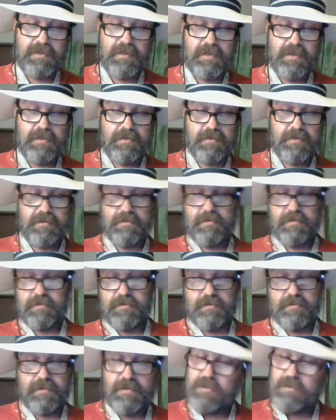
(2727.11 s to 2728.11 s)
And that's
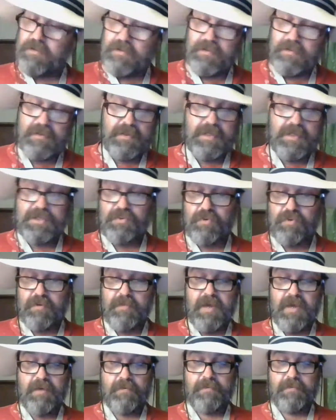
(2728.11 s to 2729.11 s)
where
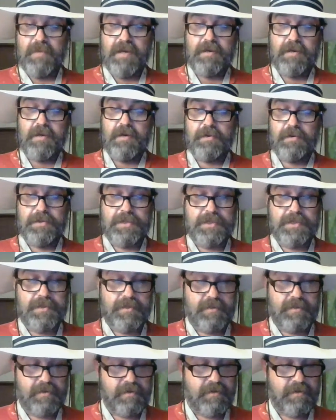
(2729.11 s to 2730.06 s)
I'm at with my notes.